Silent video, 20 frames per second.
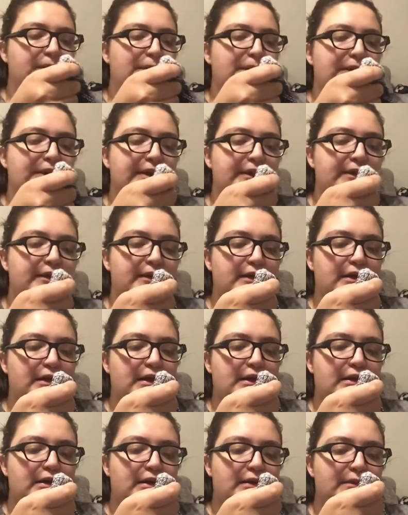but
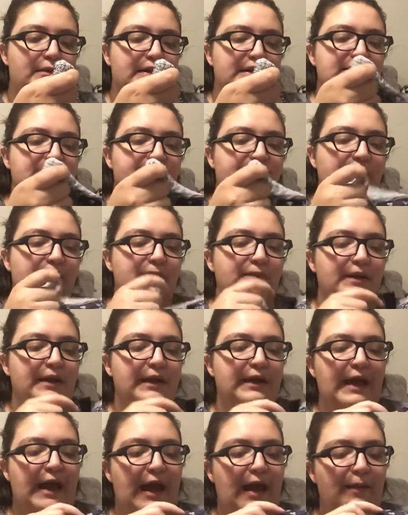it's from
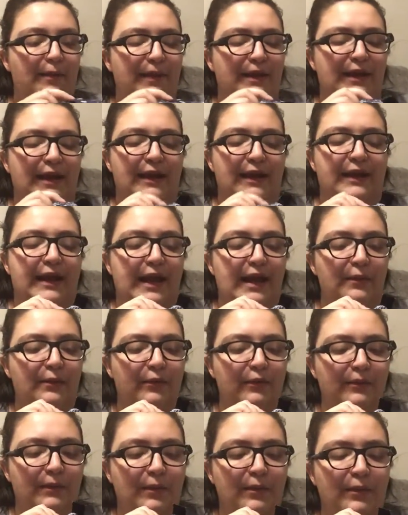Gap, and I can't
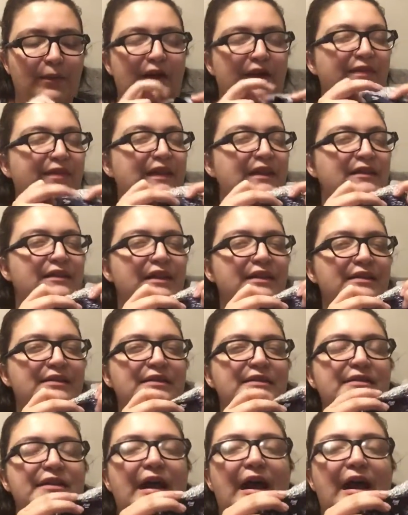remember. I think this is the